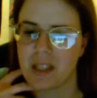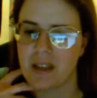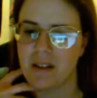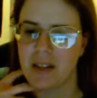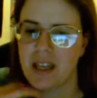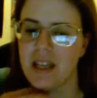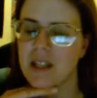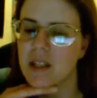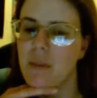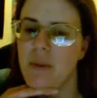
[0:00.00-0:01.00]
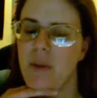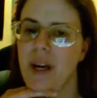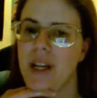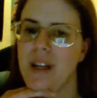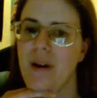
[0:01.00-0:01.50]
No, I think at some
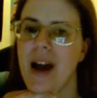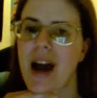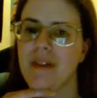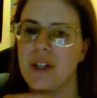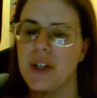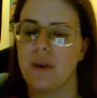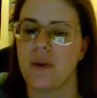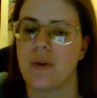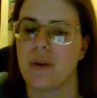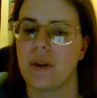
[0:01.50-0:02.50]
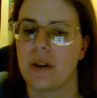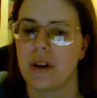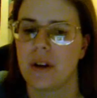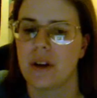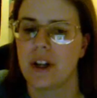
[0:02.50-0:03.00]
point you have to
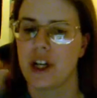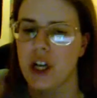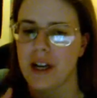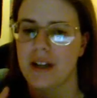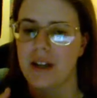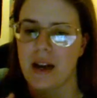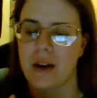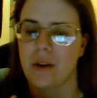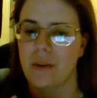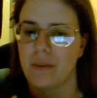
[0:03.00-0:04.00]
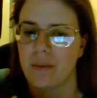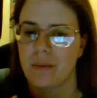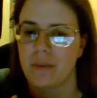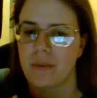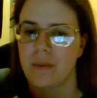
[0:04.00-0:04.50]
shut it down.
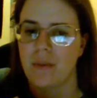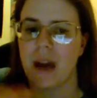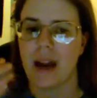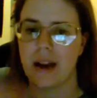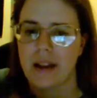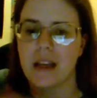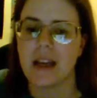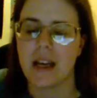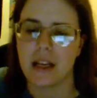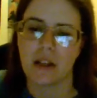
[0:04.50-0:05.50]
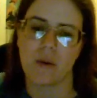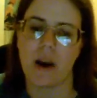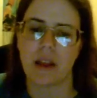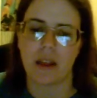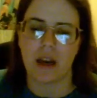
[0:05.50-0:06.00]
And I think he did the
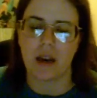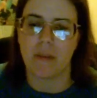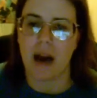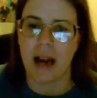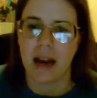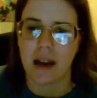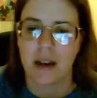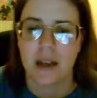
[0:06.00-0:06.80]
right thing by